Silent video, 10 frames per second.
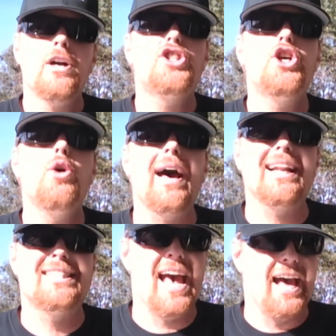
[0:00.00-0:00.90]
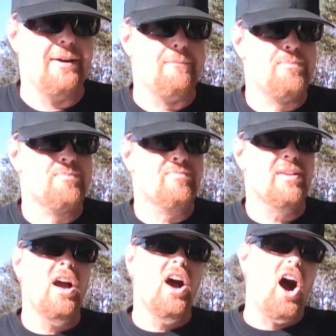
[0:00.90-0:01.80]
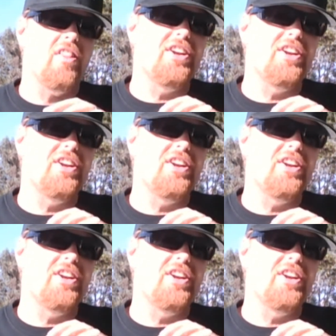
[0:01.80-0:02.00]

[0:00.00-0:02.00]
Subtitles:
2 out of 10. On the